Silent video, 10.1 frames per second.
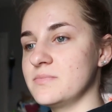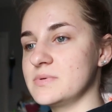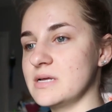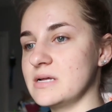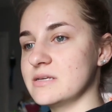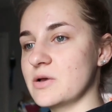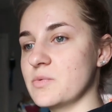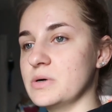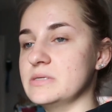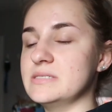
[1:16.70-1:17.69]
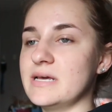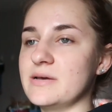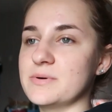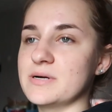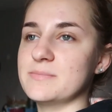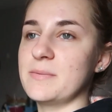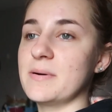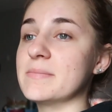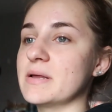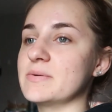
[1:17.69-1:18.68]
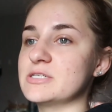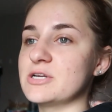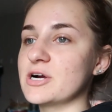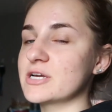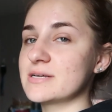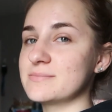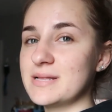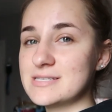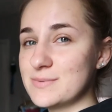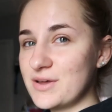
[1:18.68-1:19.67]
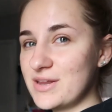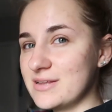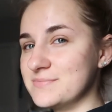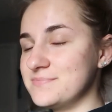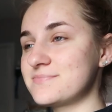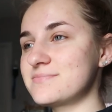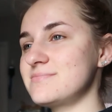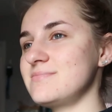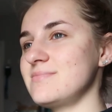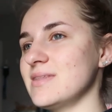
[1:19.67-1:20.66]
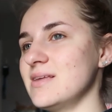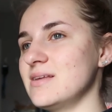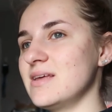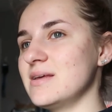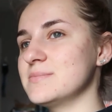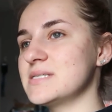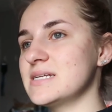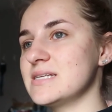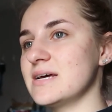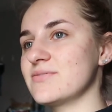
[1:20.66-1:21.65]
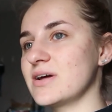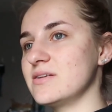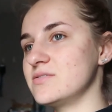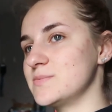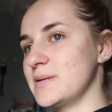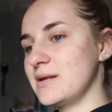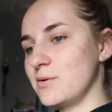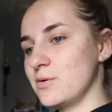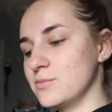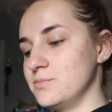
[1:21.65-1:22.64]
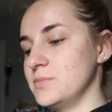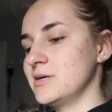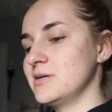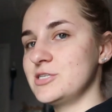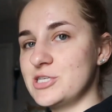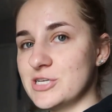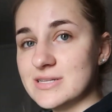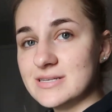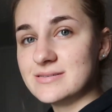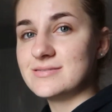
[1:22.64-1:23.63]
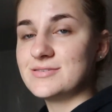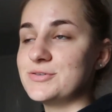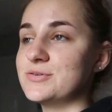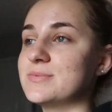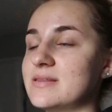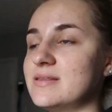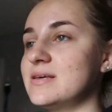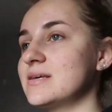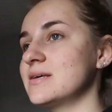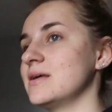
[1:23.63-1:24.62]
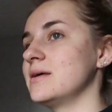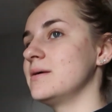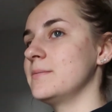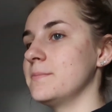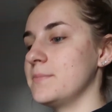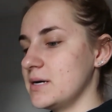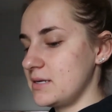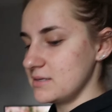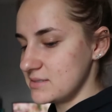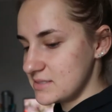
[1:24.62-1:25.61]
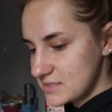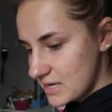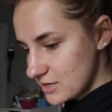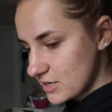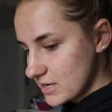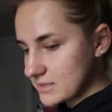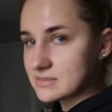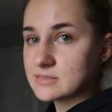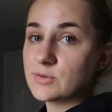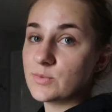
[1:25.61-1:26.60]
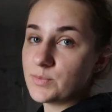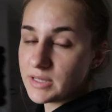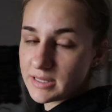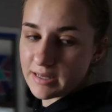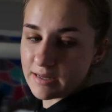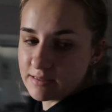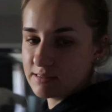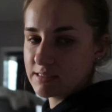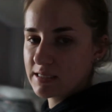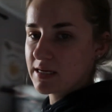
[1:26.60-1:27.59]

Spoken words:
besides like one day where my mom and I went to Target. That's about it. And besides that, I've kind of just been at home chilling, doing my thing. But it's Saturday, it's the weekend,